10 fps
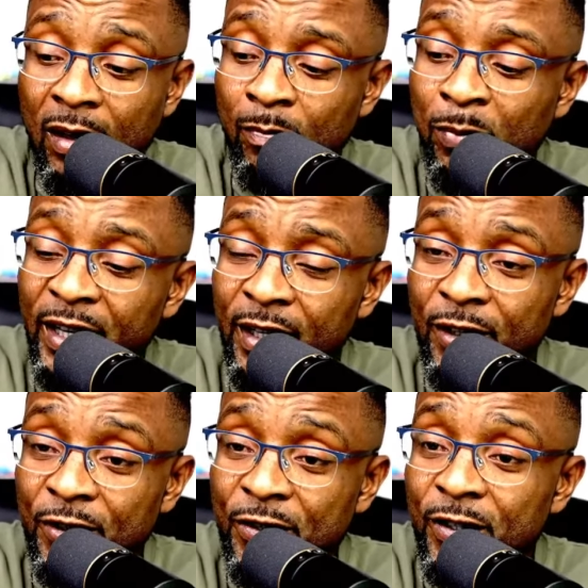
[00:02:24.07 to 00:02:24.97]

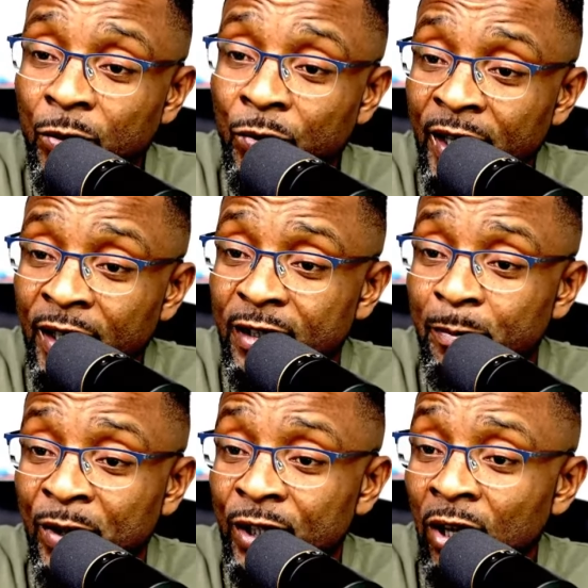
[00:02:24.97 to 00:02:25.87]
Please read
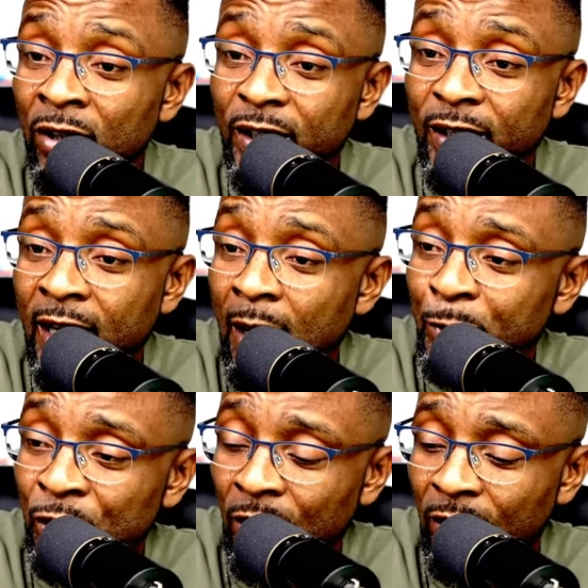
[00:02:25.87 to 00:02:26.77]
beyond the
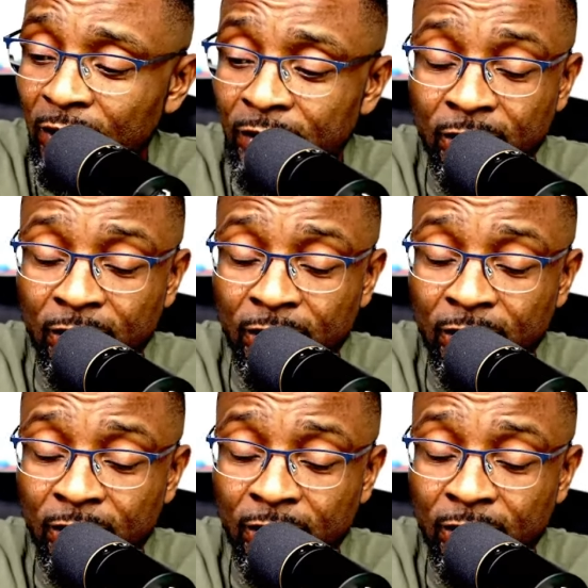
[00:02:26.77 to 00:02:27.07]
caption.